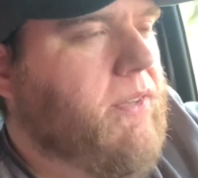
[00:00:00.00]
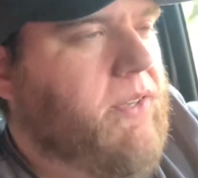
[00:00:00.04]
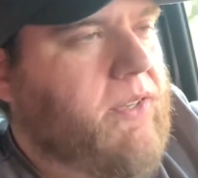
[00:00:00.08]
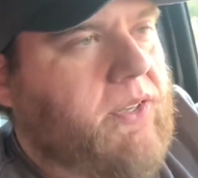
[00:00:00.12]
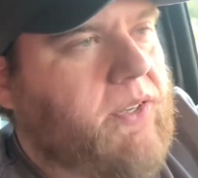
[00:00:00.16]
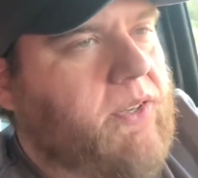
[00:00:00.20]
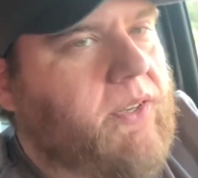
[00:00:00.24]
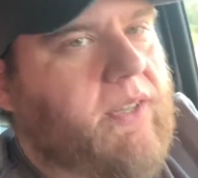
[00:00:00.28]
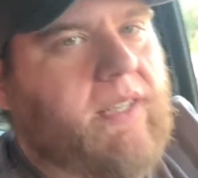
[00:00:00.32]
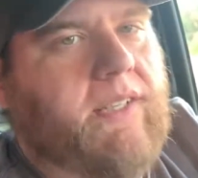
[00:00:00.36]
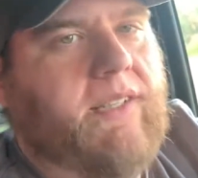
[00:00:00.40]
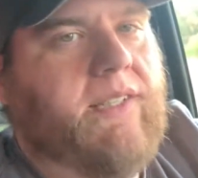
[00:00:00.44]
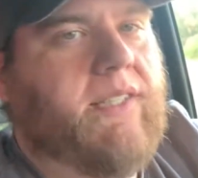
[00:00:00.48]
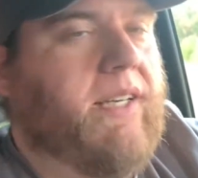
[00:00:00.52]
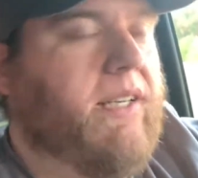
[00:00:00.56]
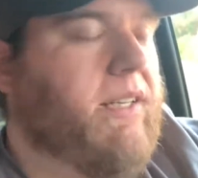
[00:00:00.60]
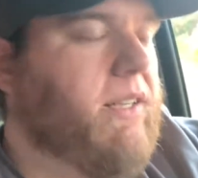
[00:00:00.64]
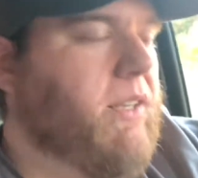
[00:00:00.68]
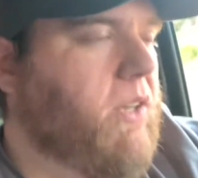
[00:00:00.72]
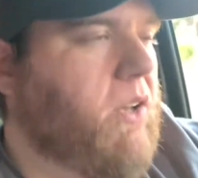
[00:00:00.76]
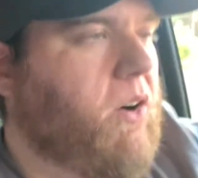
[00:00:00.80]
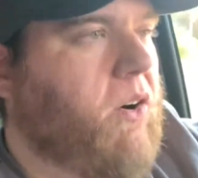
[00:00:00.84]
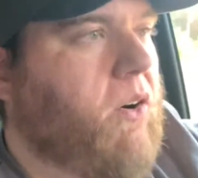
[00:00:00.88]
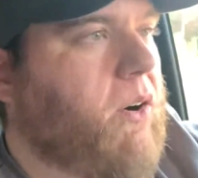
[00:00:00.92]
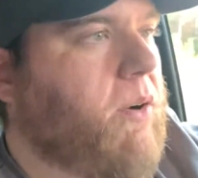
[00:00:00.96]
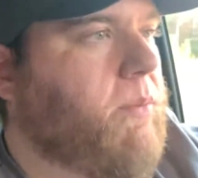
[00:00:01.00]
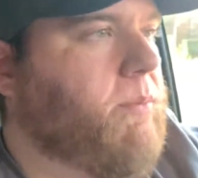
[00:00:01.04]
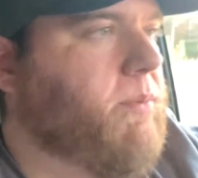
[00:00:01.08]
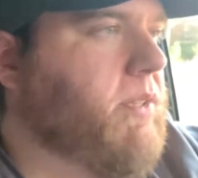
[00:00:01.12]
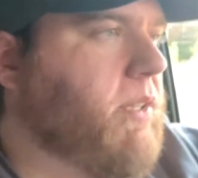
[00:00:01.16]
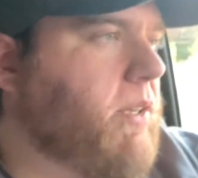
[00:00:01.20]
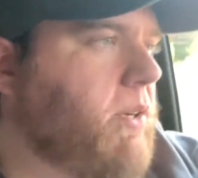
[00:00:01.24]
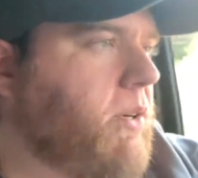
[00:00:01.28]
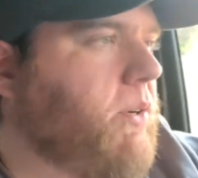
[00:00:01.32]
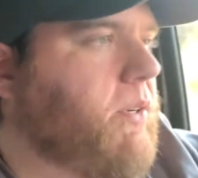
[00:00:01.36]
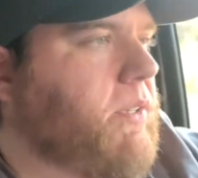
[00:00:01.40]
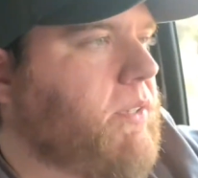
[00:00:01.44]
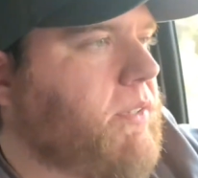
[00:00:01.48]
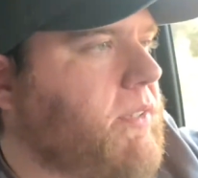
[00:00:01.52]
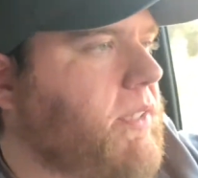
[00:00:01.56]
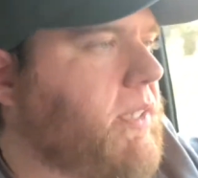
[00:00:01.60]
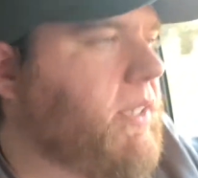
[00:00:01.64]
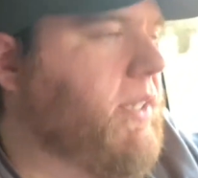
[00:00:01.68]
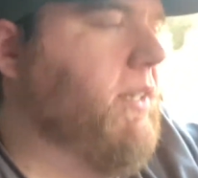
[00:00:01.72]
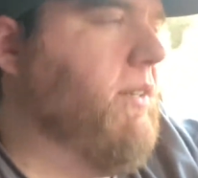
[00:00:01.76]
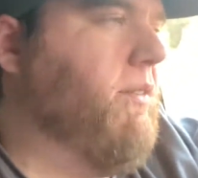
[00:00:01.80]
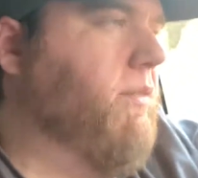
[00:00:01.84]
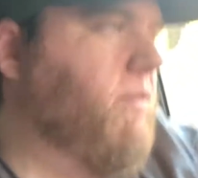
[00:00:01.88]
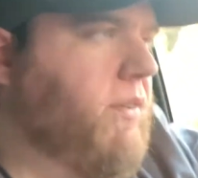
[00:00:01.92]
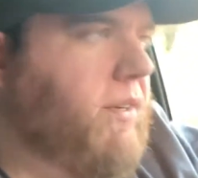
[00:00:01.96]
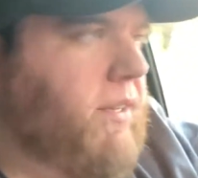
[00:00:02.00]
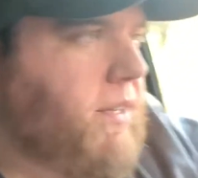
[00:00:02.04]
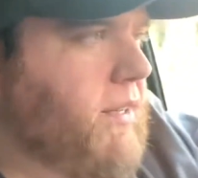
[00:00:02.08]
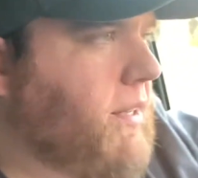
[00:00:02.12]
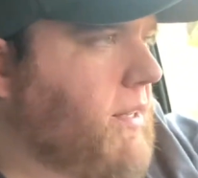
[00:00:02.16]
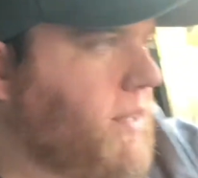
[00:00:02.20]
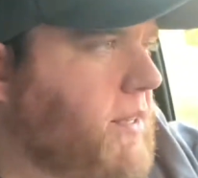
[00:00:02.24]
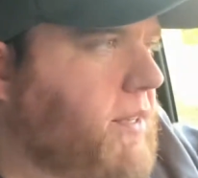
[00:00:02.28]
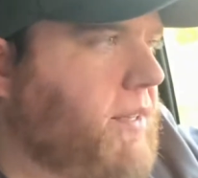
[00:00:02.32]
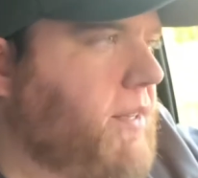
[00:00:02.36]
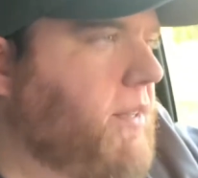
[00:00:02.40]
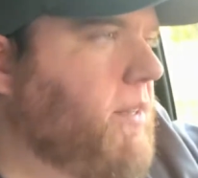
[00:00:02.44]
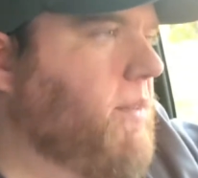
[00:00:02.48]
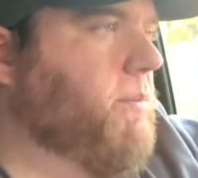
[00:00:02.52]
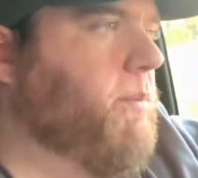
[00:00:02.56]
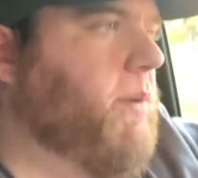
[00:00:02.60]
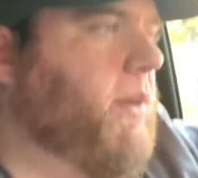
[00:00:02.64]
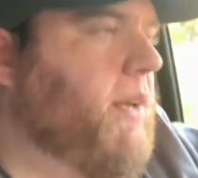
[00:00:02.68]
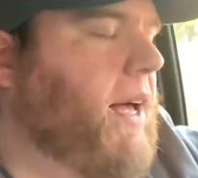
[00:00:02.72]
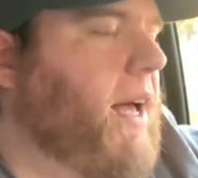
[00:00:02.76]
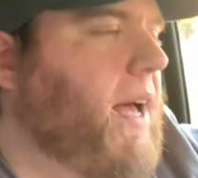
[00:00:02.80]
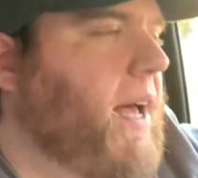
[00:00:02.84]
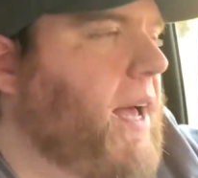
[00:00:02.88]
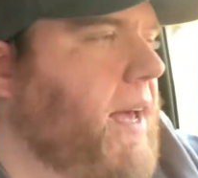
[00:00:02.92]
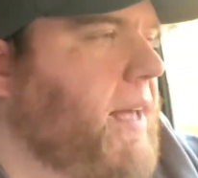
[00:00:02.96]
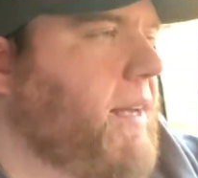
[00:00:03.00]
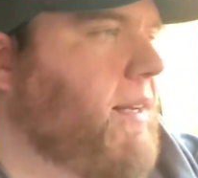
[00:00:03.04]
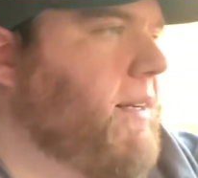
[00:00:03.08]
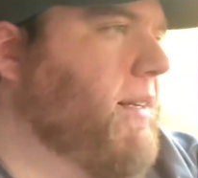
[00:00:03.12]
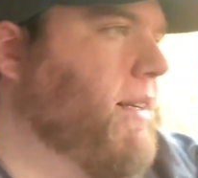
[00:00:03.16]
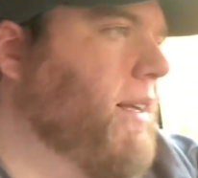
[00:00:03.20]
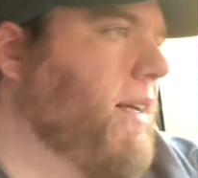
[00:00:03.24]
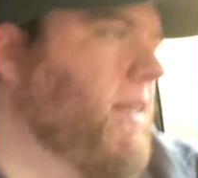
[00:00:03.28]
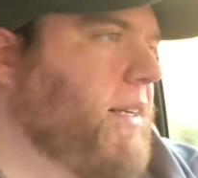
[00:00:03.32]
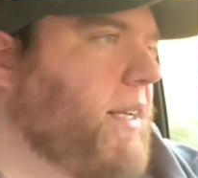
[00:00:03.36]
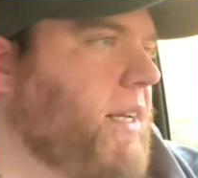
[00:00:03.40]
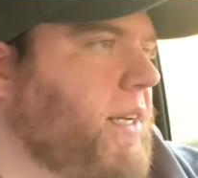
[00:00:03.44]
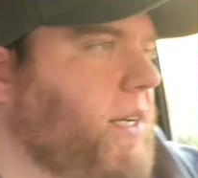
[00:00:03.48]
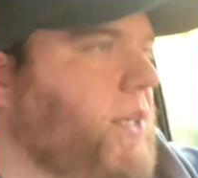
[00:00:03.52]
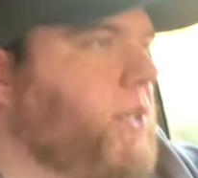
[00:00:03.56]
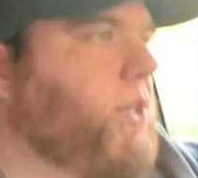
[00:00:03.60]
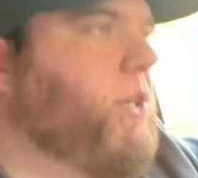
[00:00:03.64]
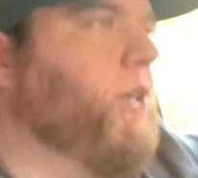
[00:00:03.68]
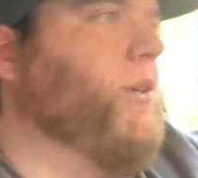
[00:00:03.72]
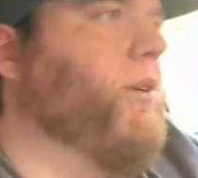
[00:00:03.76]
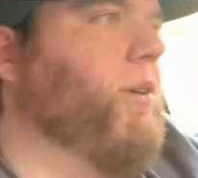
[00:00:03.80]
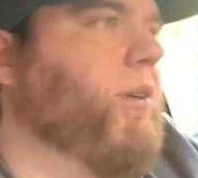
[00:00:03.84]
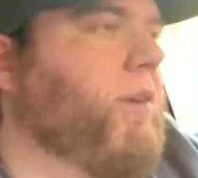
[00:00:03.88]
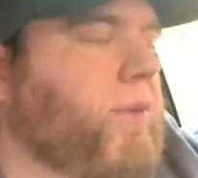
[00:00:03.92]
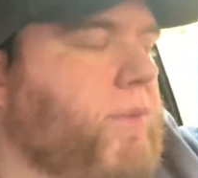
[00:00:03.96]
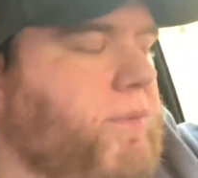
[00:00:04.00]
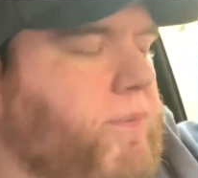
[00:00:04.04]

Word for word: You can set alarms though and stuff, but I hadn't, I needed to.